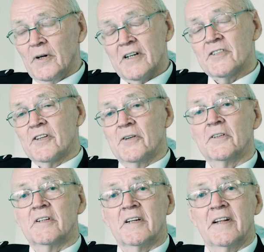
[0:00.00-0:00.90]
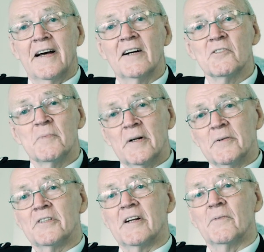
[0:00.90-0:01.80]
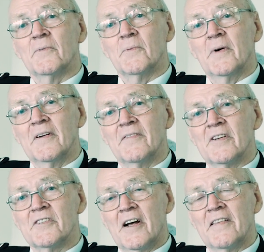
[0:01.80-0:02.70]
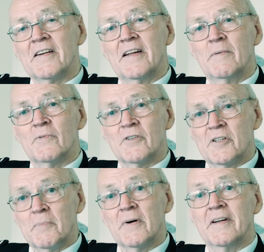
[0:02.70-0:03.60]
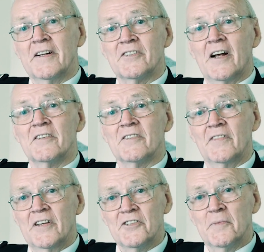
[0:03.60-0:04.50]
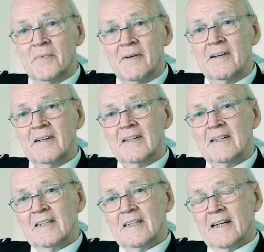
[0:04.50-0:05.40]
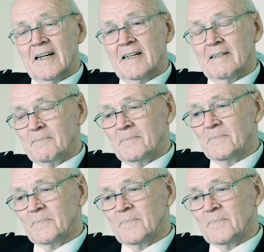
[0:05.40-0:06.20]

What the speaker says: it as the Road to the Isles, but it was one of its other names was the Burning Sands of Egypt. The